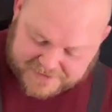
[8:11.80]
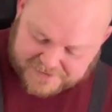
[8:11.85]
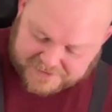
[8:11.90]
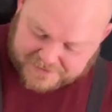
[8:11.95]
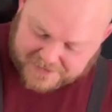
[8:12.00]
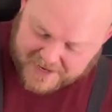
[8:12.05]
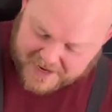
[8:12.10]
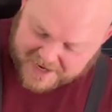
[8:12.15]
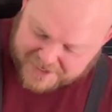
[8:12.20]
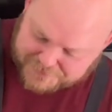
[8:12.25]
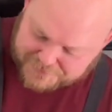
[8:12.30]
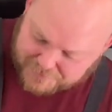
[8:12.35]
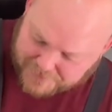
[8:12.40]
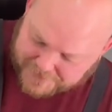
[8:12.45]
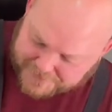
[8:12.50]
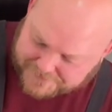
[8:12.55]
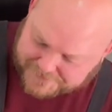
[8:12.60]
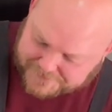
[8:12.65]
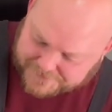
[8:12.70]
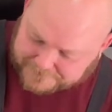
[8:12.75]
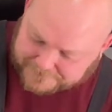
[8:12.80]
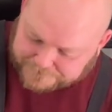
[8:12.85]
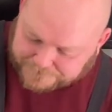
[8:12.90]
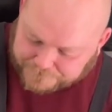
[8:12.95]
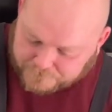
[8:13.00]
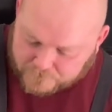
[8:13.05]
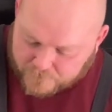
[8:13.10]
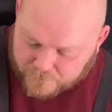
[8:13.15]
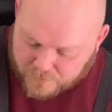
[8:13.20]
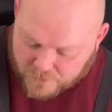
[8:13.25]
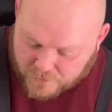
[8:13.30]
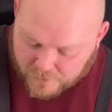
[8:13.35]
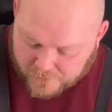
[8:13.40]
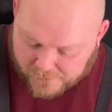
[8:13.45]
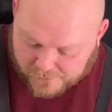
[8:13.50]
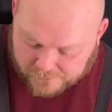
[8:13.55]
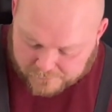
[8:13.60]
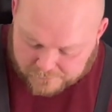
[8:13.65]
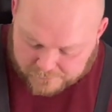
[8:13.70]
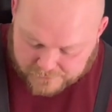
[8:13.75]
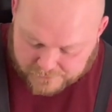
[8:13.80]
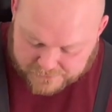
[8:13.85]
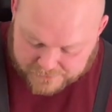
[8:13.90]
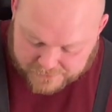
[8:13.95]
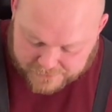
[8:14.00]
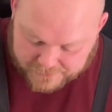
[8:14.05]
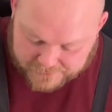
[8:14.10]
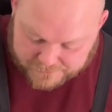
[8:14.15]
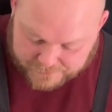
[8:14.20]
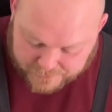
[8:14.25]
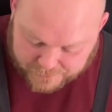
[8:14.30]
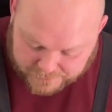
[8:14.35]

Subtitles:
and the hash browns. Right there, get